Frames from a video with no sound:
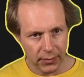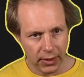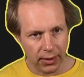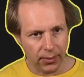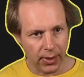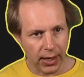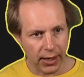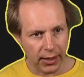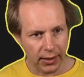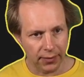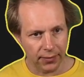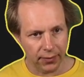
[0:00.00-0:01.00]
ran,
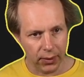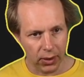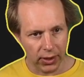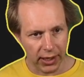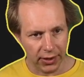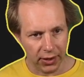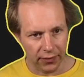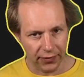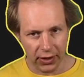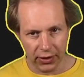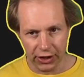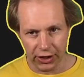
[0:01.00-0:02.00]
and if we look at the
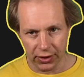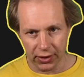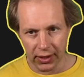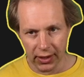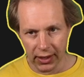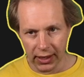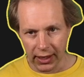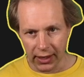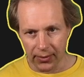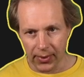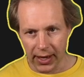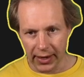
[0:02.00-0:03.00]
configuration, it
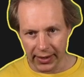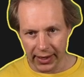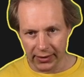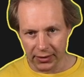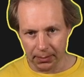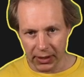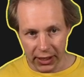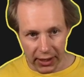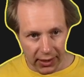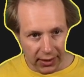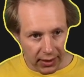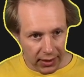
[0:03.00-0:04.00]
ran against Mini.
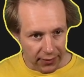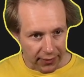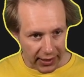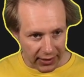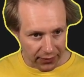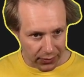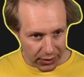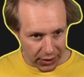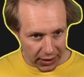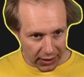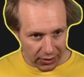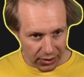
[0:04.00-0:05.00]
In fact, if we
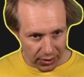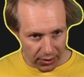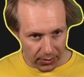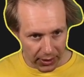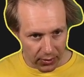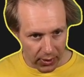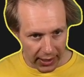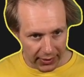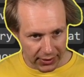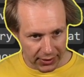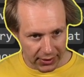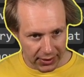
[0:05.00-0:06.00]
dig into the
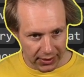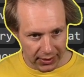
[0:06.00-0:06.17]
request,